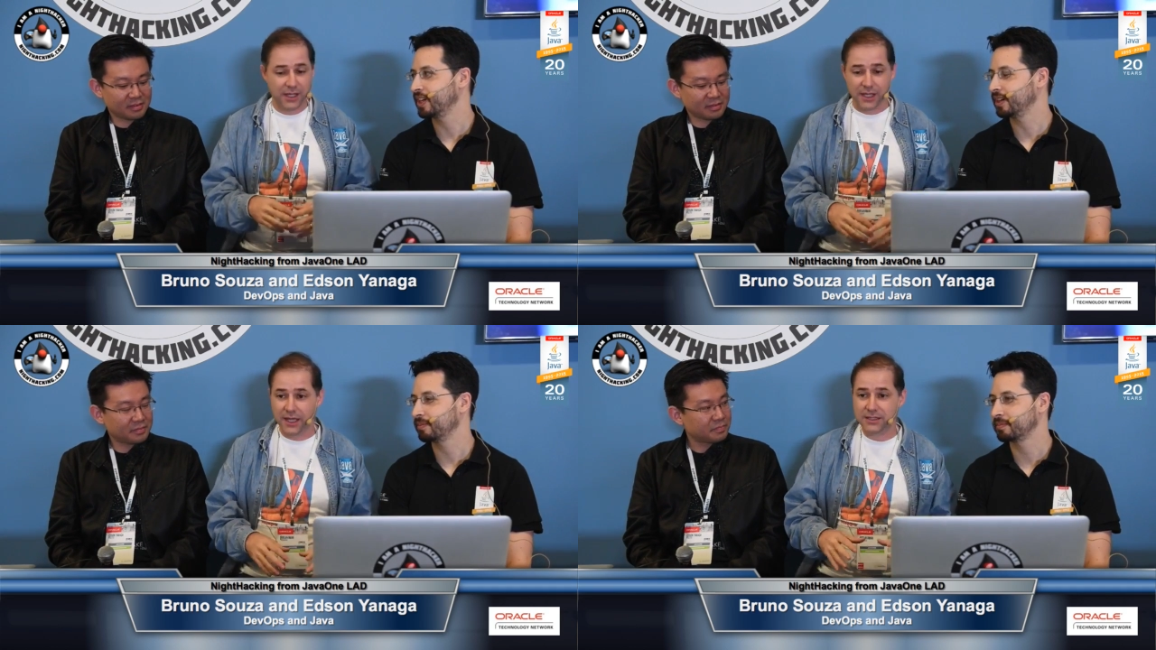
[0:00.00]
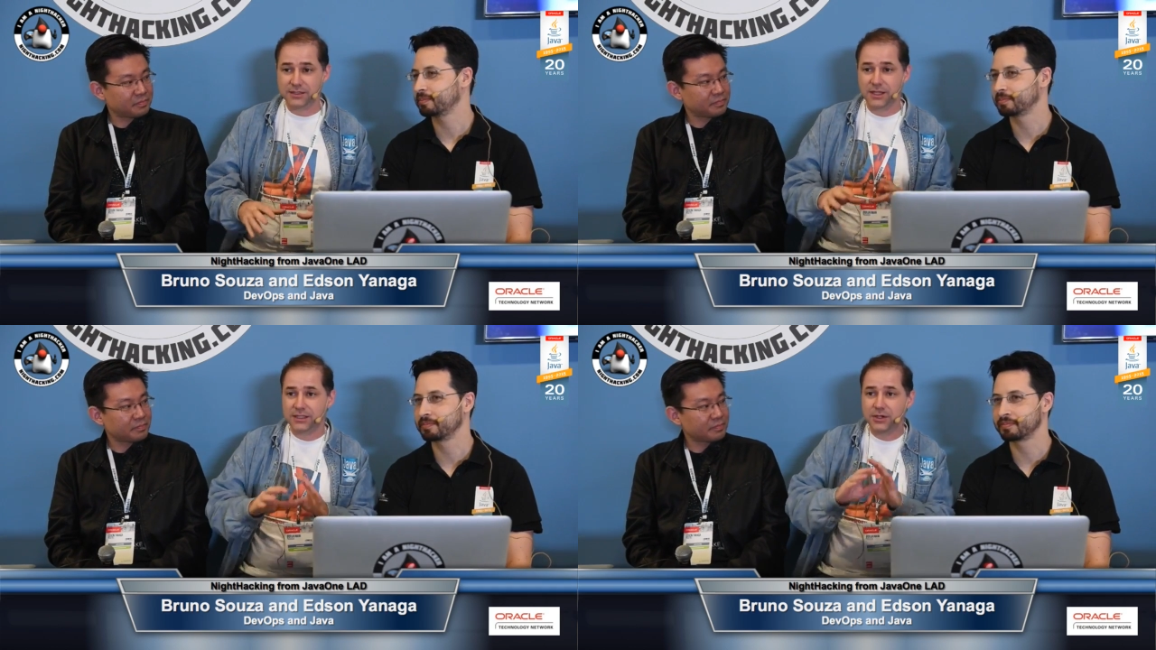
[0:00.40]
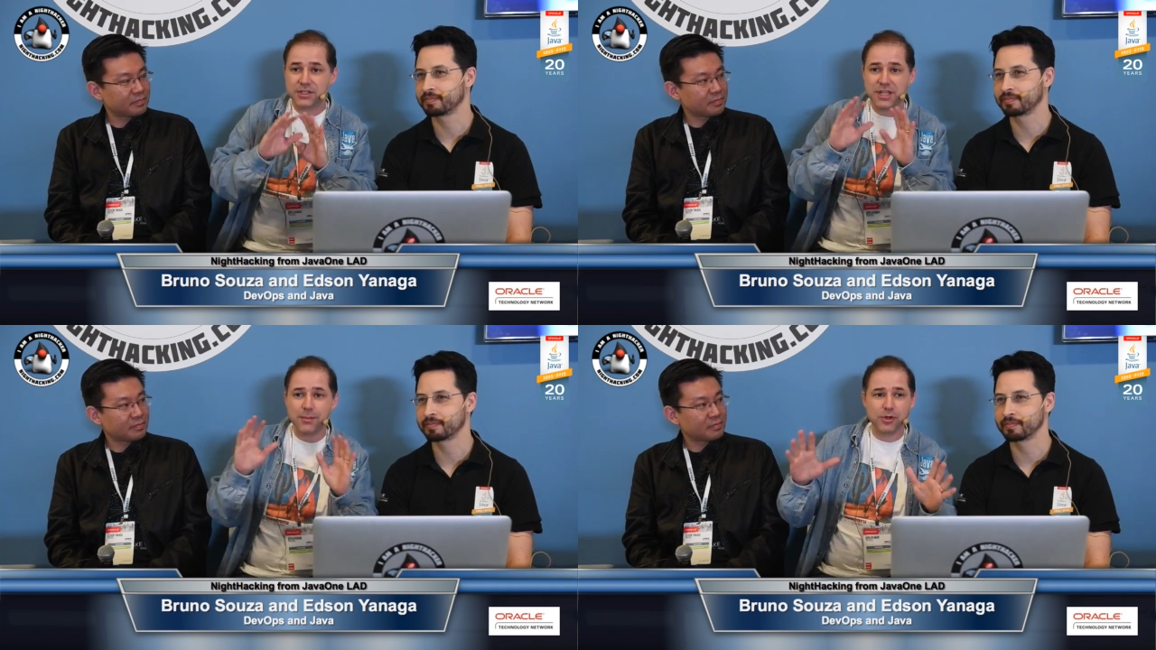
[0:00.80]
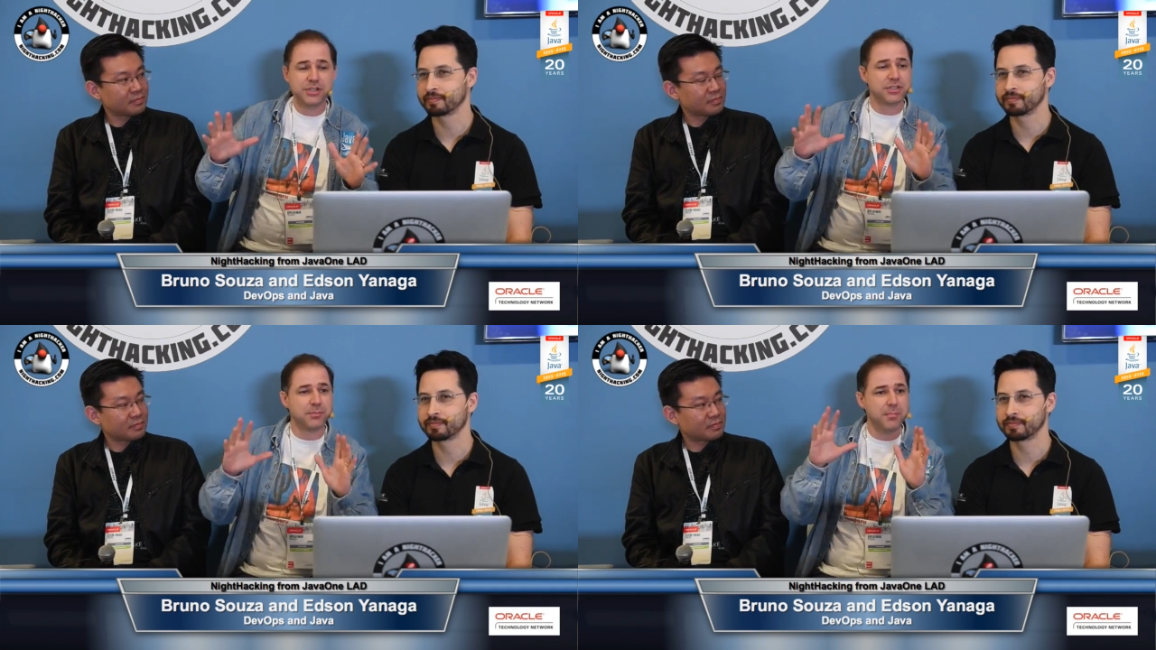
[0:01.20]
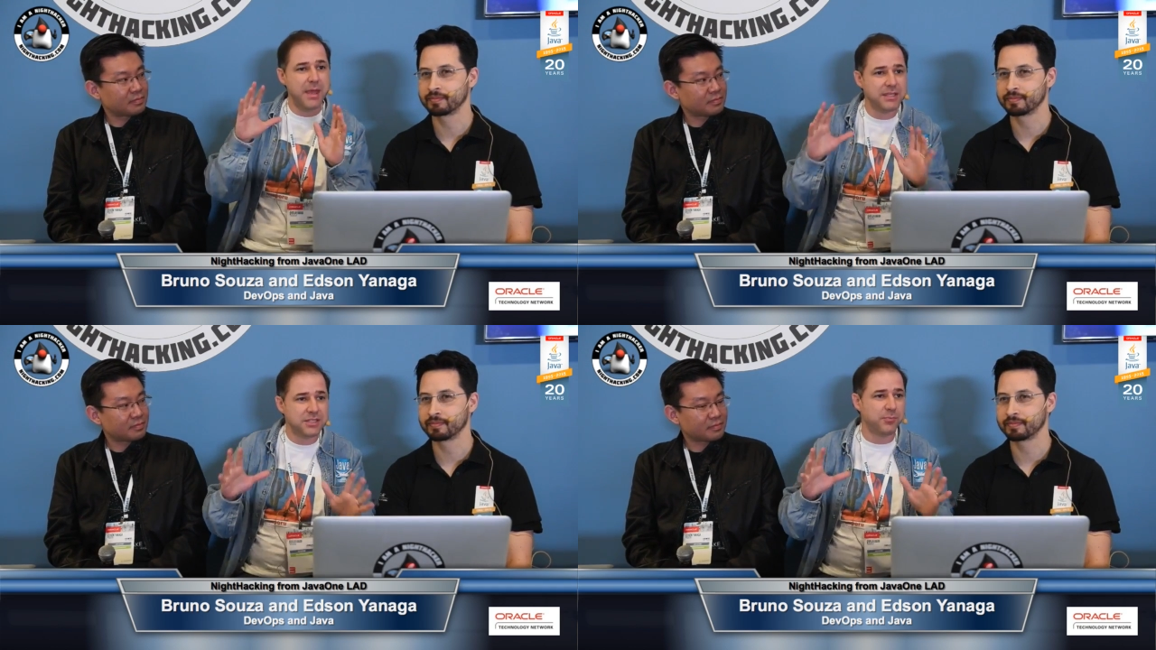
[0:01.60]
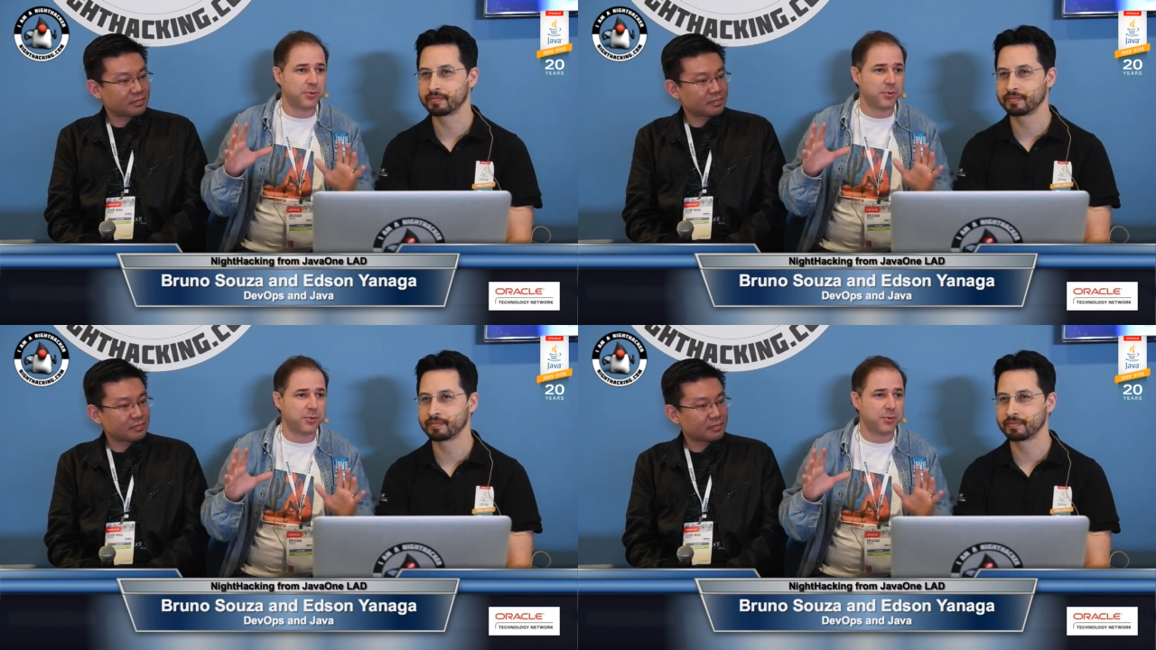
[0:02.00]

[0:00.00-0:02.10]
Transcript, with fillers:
Speaker 1: Yeah. And they were demoing this amazing